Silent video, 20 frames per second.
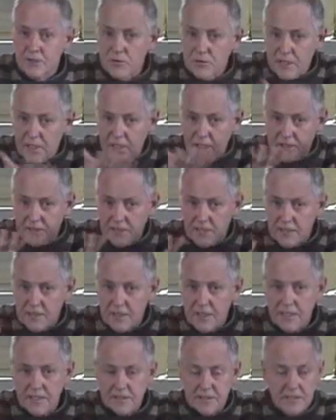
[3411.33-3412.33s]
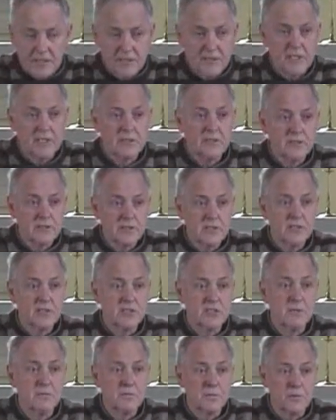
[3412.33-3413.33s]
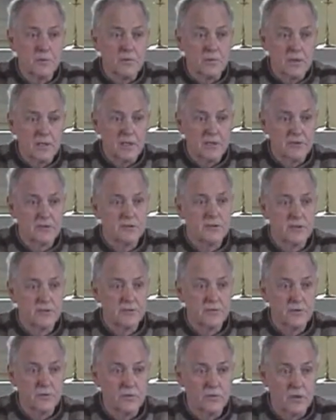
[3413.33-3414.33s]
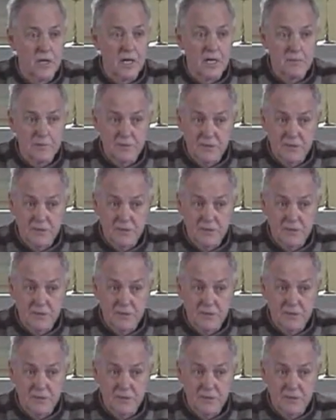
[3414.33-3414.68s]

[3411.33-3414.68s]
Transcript: So they like their sentences simple and straightforward.